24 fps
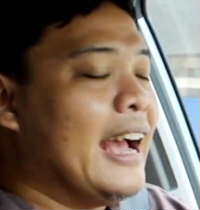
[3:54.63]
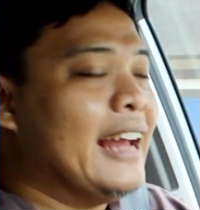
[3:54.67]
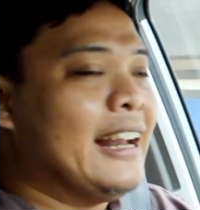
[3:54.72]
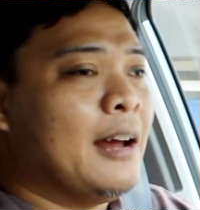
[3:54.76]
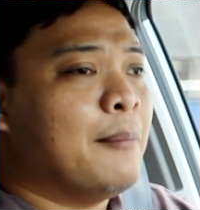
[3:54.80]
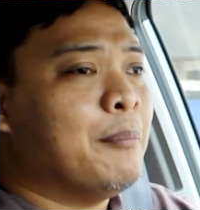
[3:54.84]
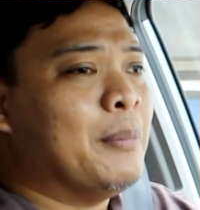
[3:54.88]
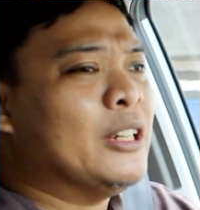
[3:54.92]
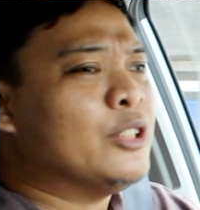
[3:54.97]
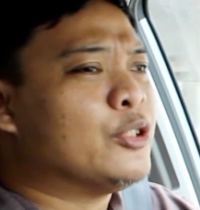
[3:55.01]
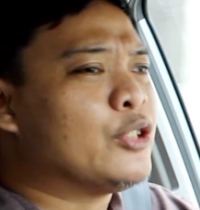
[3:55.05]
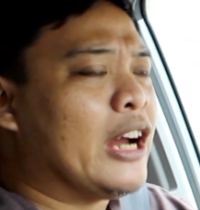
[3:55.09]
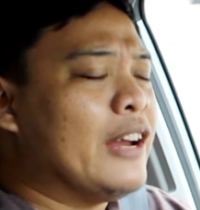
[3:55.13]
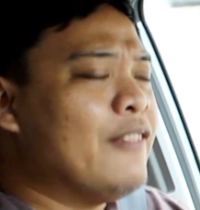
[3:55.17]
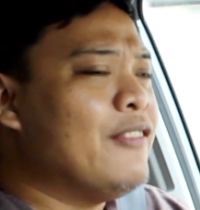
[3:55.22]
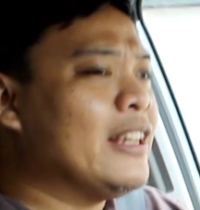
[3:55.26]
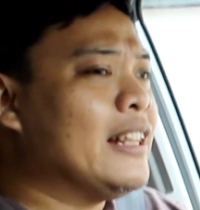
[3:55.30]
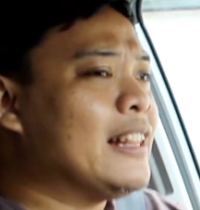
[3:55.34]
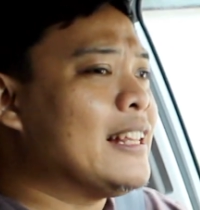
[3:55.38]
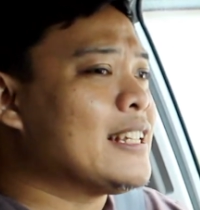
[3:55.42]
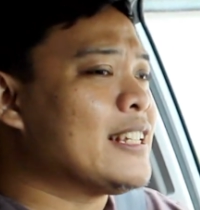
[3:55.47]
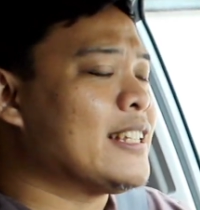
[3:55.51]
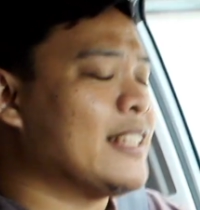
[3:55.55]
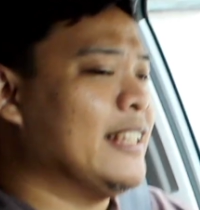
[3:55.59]
And I've been
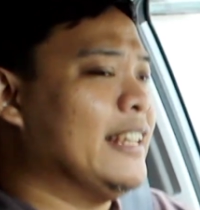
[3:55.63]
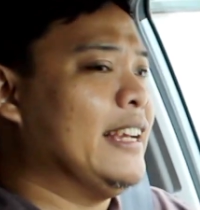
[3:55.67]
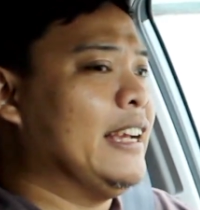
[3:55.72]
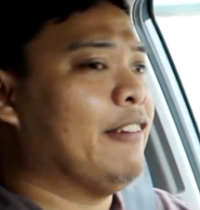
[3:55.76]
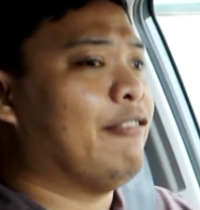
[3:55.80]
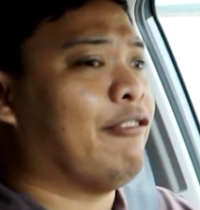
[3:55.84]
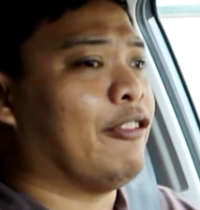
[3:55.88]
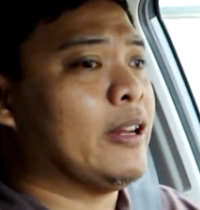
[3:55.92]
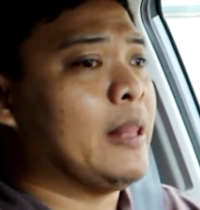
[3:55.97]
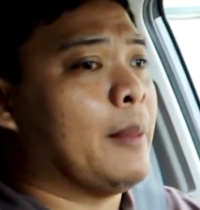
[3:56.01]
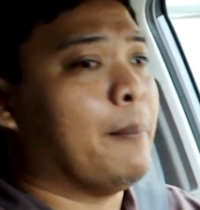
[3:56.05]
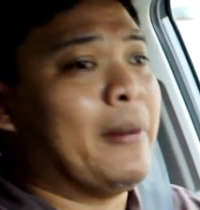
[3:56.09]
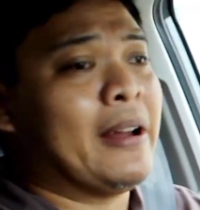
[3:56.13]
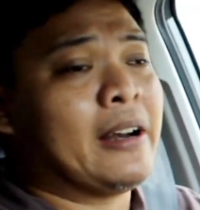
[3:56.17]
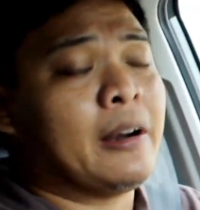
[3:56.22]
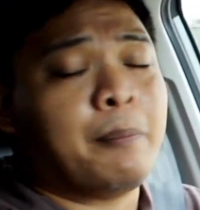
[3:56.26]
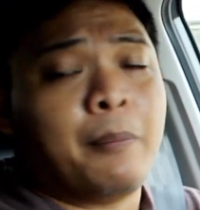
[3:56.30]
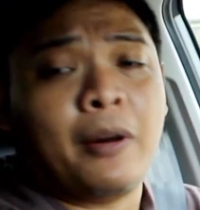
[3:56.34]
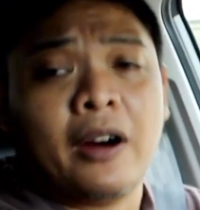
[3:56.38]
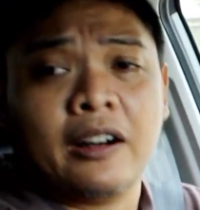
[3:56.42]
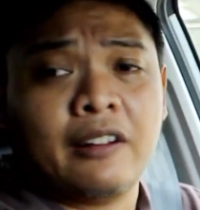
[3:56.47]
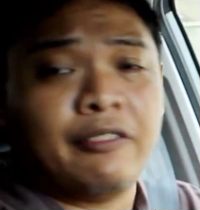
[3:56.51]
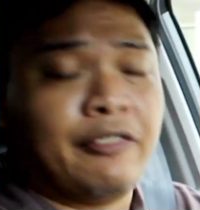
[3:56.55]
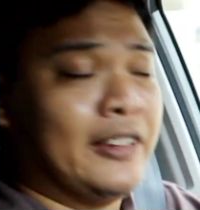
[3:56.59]
driving this thing for the
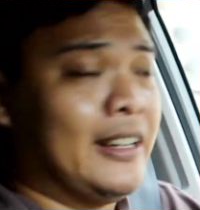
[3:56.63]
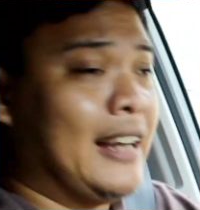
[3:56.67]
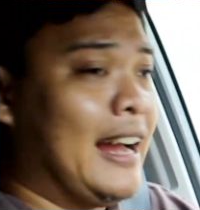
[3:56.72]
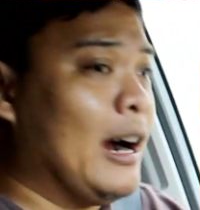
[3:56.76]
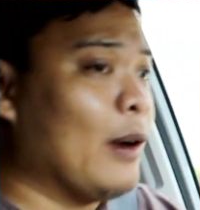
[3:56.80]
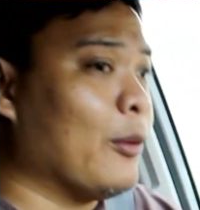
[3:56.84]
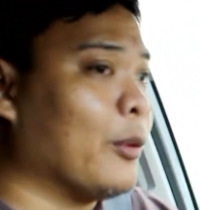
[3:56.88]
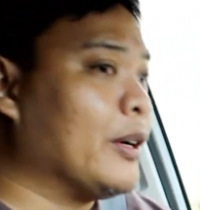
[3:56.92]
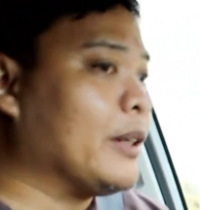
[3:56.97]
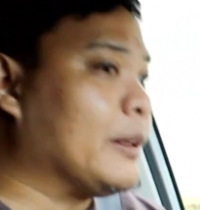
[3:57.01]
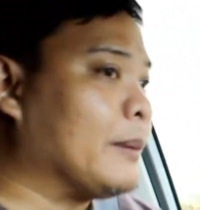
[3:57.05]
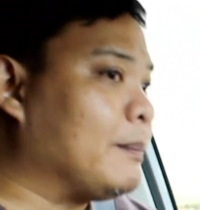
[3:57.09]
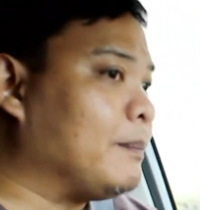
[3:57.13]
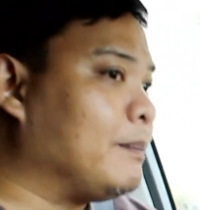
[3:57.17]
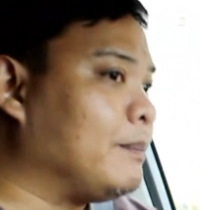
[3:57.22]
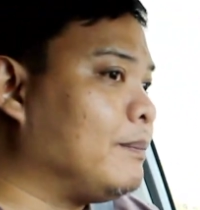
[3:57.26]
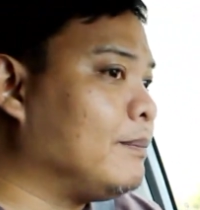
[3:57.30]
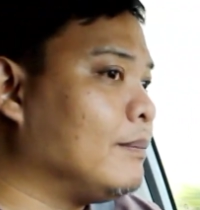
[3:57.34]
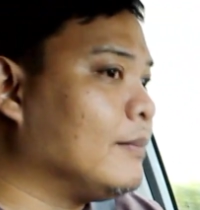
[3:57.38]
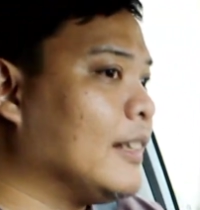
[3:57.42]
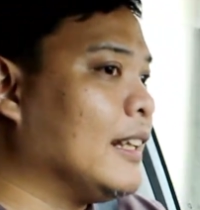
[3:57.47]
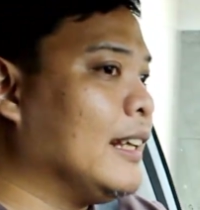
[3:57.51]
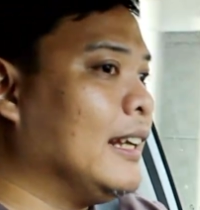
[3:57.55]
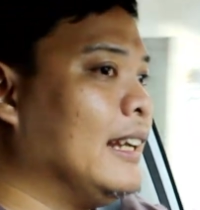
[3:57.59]
better part of an hour,
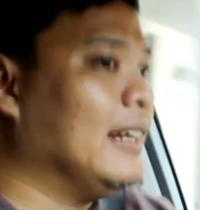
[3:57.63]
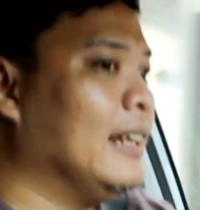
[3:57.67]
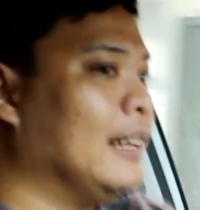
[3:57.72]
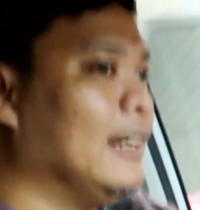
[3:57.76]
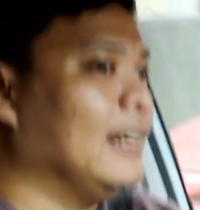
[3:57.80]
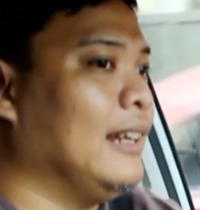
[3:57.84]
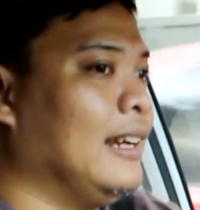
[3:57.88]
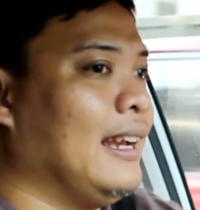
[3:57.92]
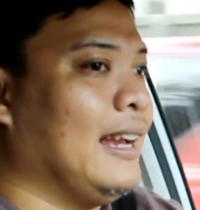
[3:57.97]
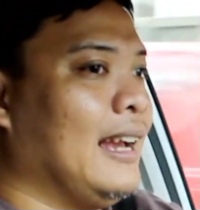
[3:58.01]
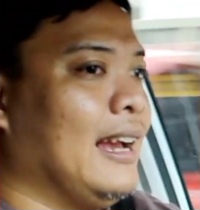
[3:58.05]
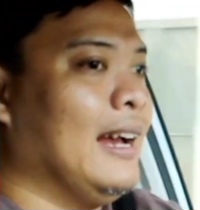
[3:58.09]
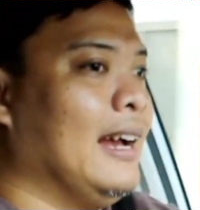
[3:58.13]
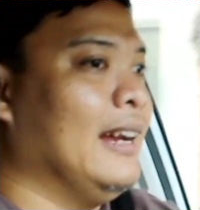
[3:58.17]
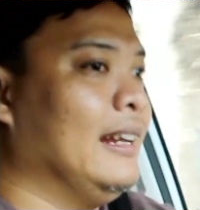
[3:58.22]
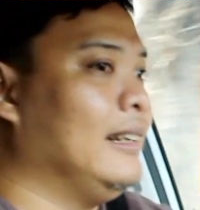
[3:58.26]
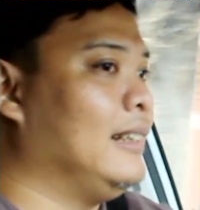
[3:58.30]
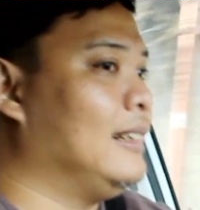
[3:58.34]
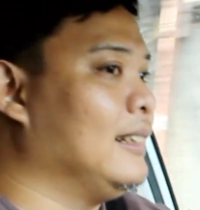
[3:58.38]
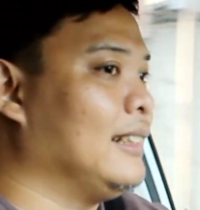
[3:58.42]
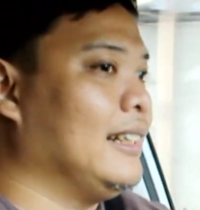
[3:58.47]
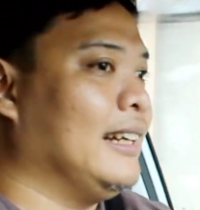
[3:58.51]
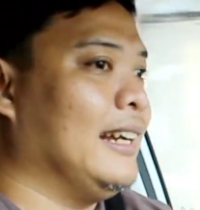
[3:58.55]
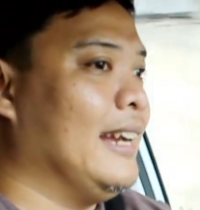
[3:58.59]

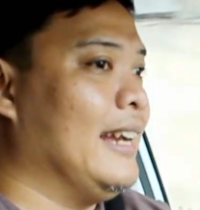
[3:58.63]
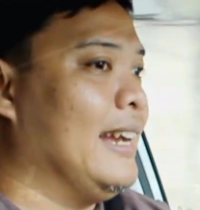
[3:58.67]
and